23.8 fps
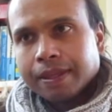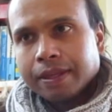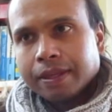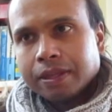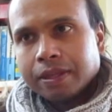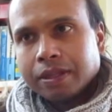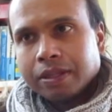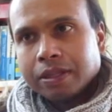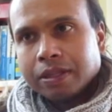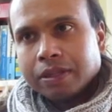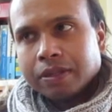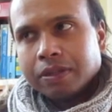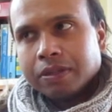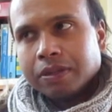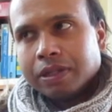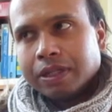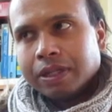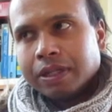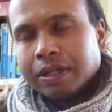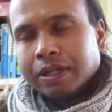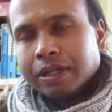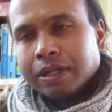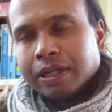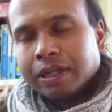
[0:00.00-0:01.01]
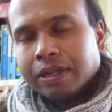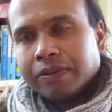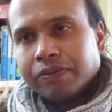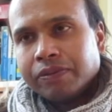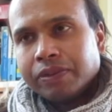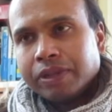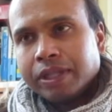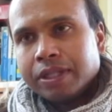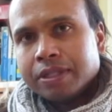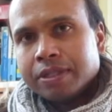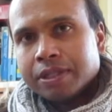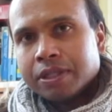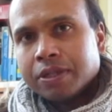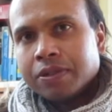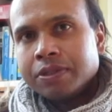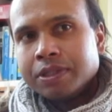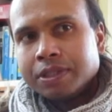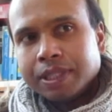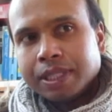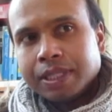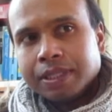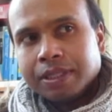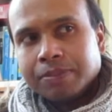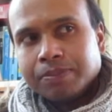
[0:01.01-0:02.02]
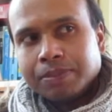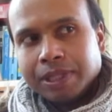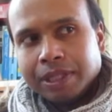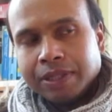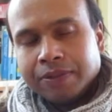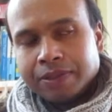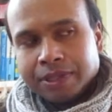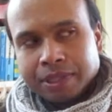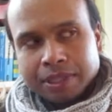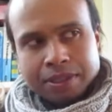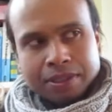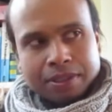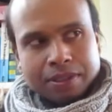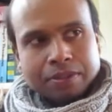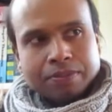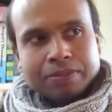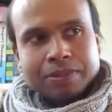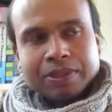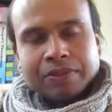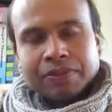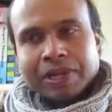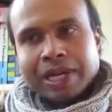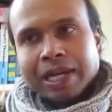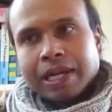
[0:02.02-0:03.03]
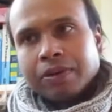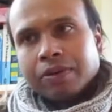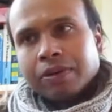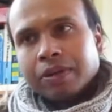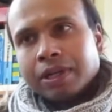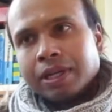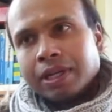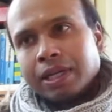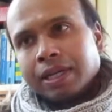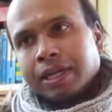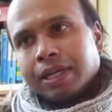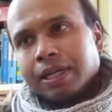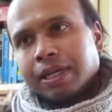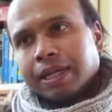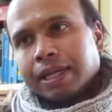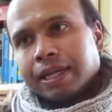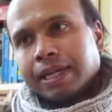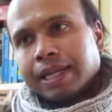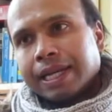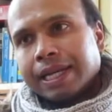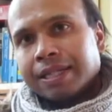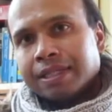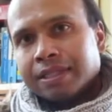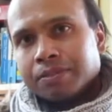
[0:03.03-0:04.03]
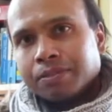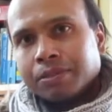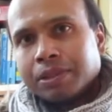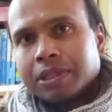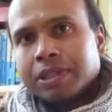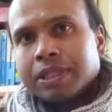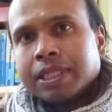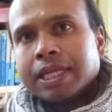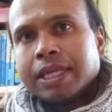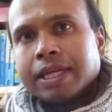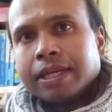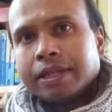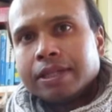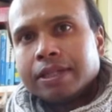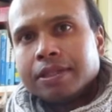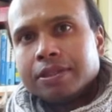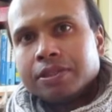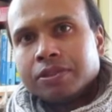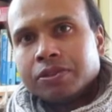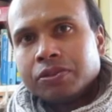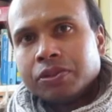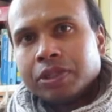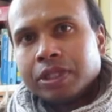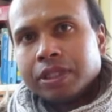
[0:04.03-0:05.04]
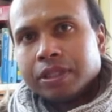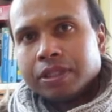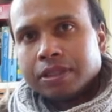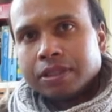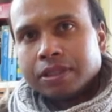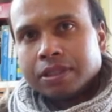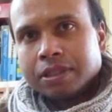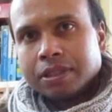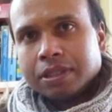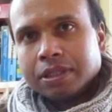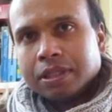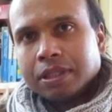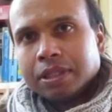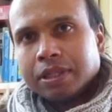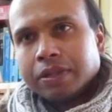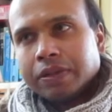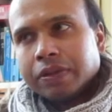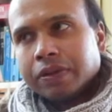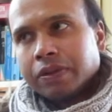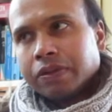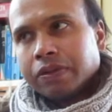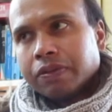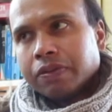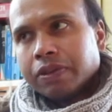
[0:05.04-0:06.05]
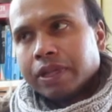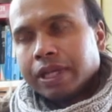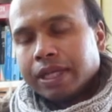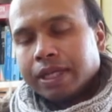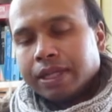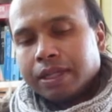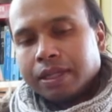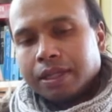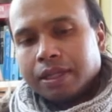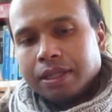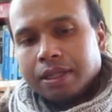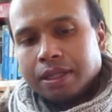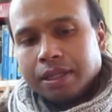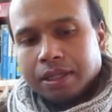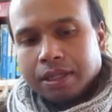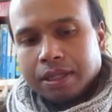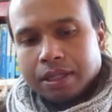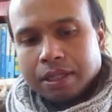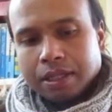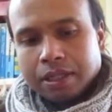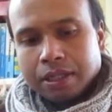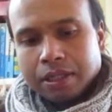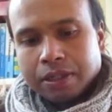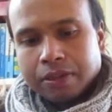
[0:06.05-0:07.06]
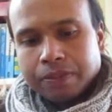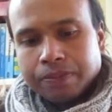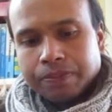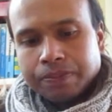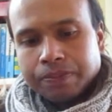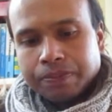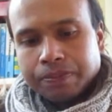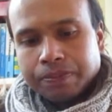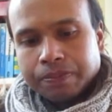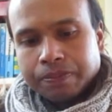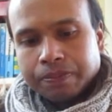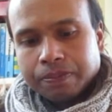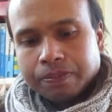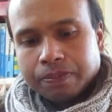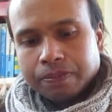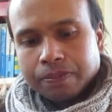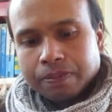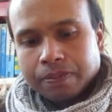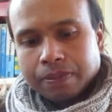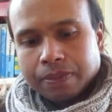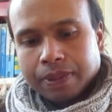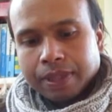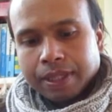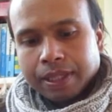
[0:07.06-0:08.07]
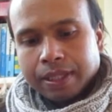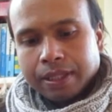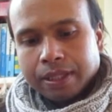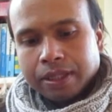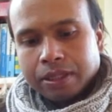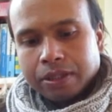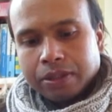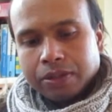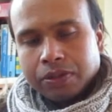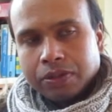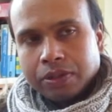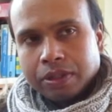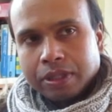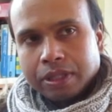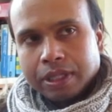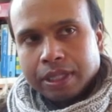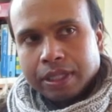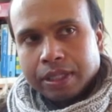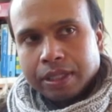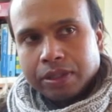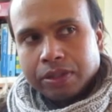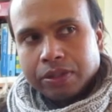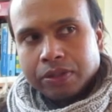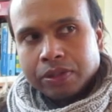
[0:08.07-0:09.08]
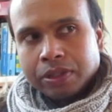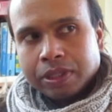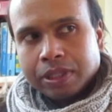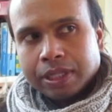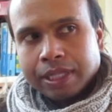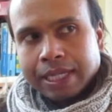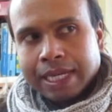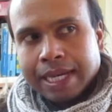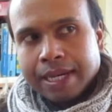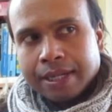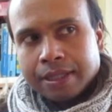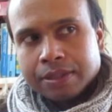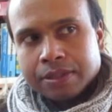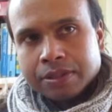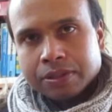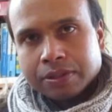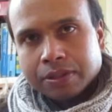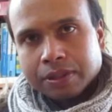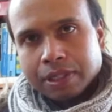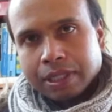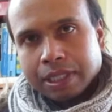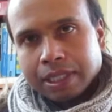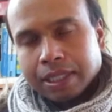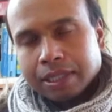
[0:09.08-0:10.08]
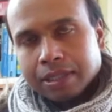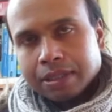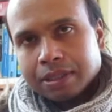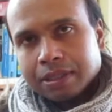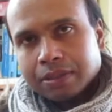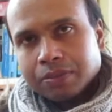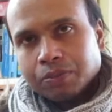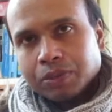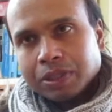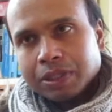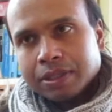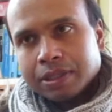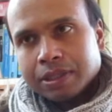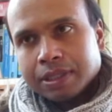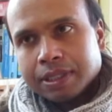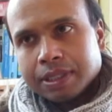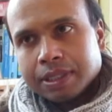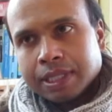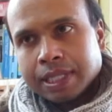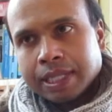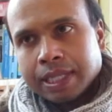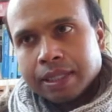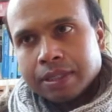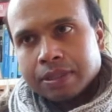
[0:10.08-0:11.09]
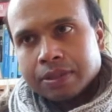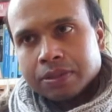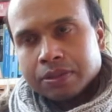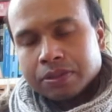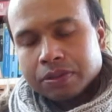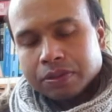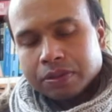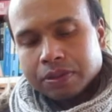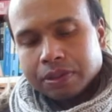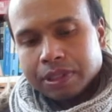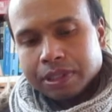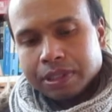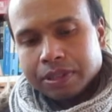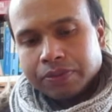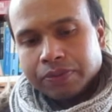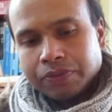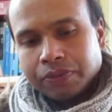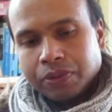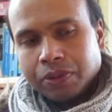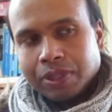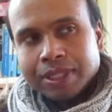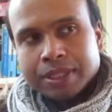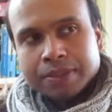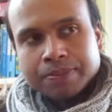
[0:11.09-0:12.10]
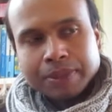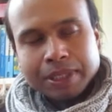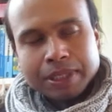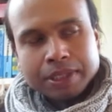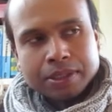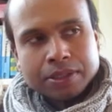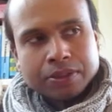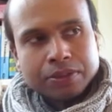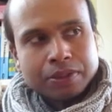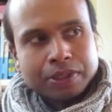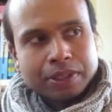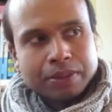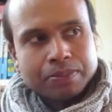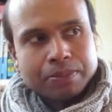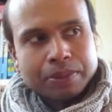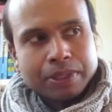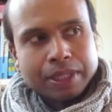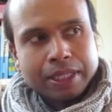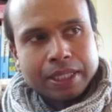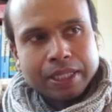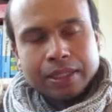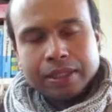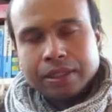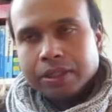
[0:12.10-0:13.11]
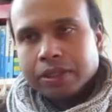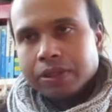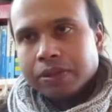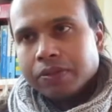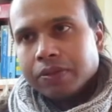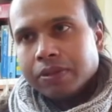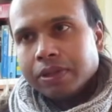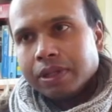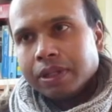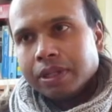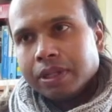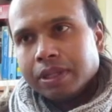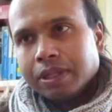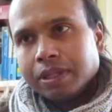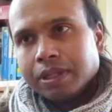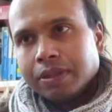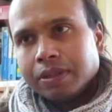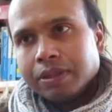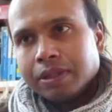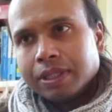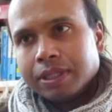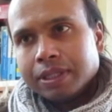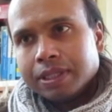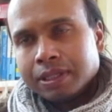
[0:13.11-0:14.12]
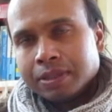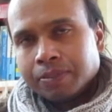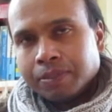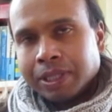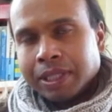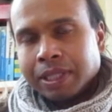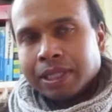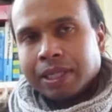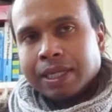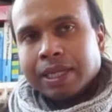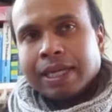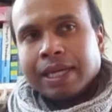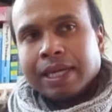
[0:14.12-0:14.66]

you know, and I have the associated belief systems of how an asthma attack is triggered, then um, you know you, I, you can cancel that. And once it's cancelled, there's a few aspects to it, but then you know it, it disappears.